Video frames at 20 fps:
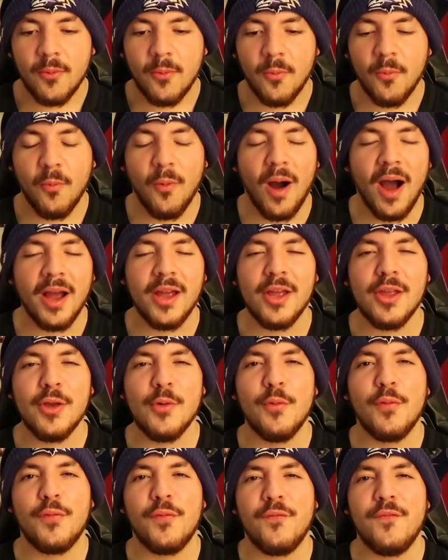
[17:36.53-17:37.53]
Why are
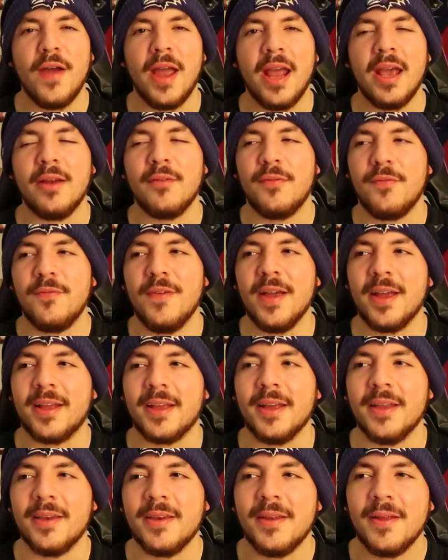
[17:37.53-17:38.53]
you
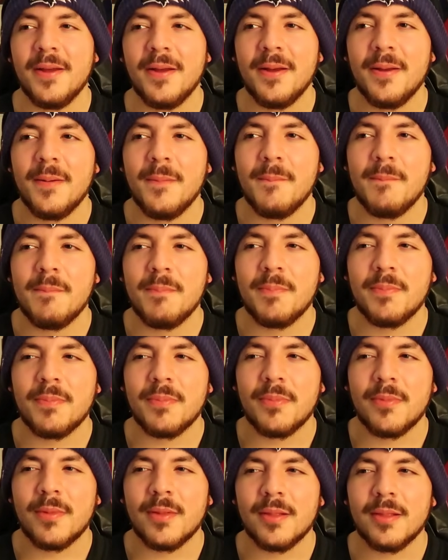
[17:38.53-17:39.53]
fanficking
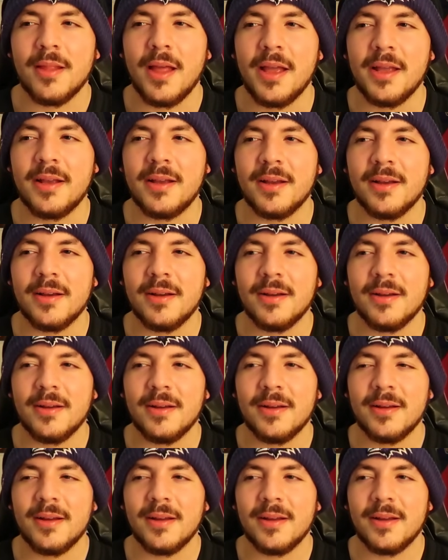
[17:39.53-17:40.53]
like
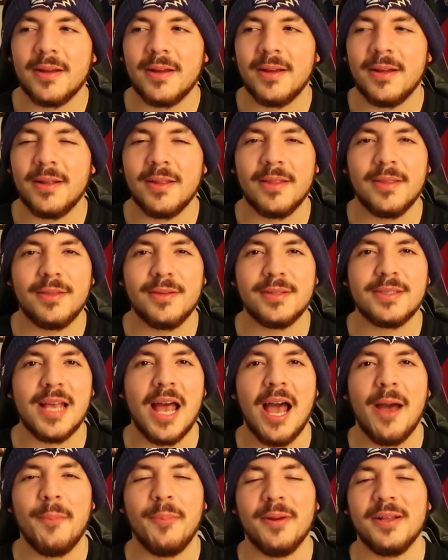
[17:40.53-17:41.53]
this
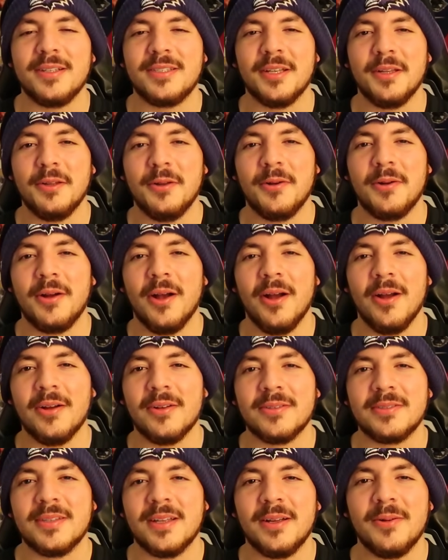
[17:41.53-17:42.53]
happening to little
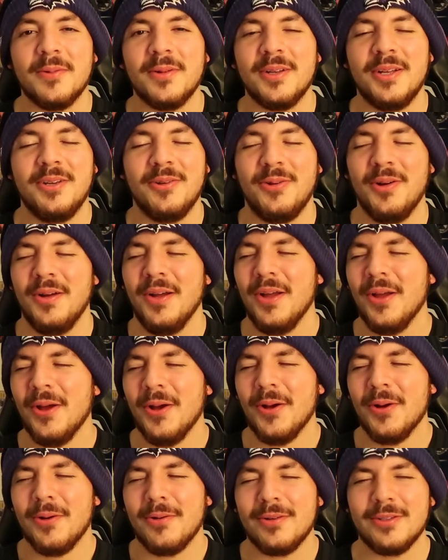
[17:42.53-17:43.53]
girls? Like,
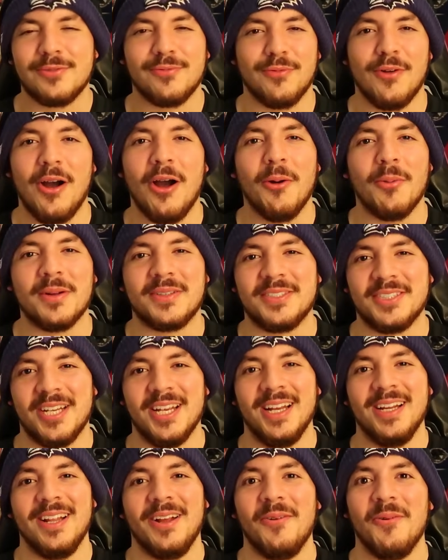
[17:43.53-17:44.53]
what's wrong with
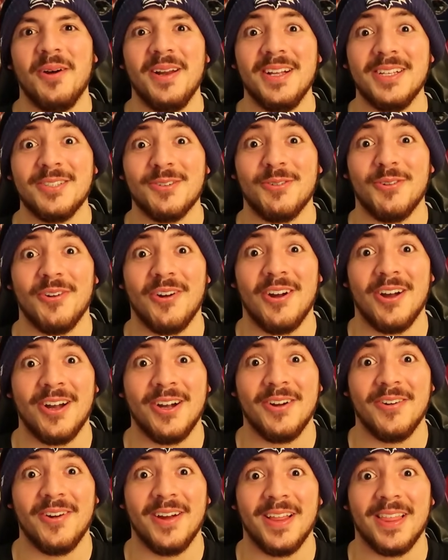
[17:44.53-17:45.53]
you? Like, what is
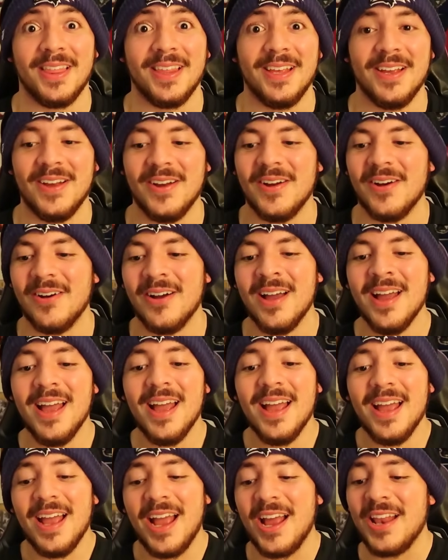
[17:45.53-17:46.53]
wrong with you?
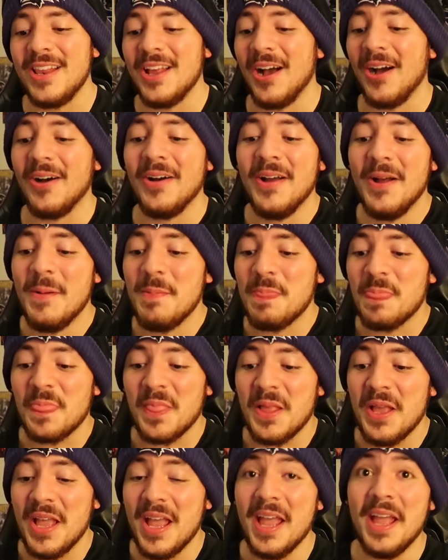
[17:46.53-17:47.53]
And yo,
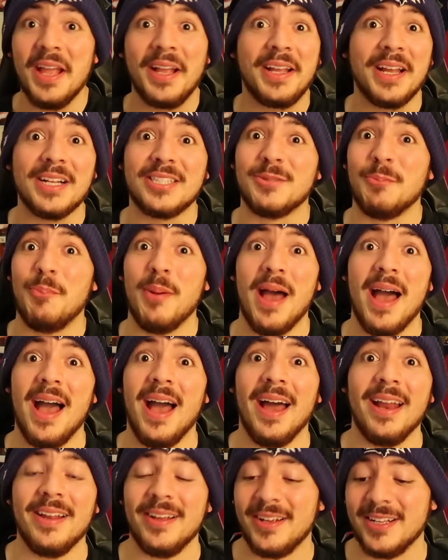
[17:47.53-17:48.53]
it gets
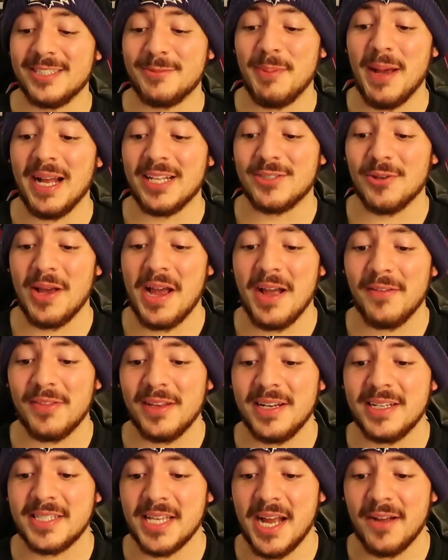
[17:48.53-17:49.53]
bad. It gets bad. So
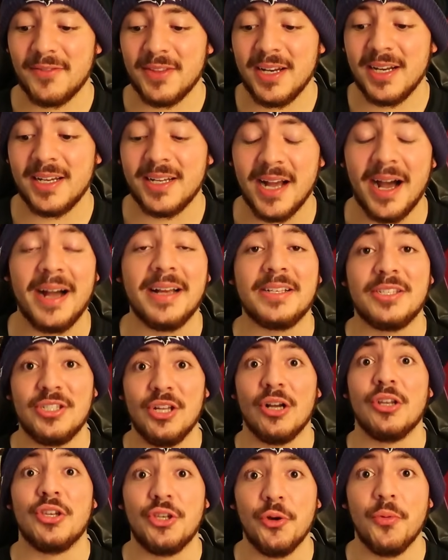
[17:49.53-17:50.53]
after this, after the guy's
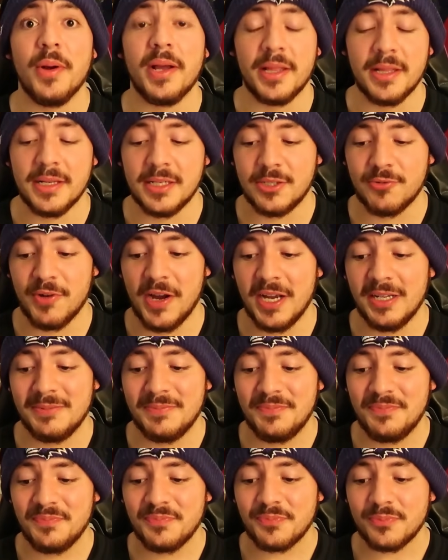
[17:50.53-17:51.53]
done doing this, right?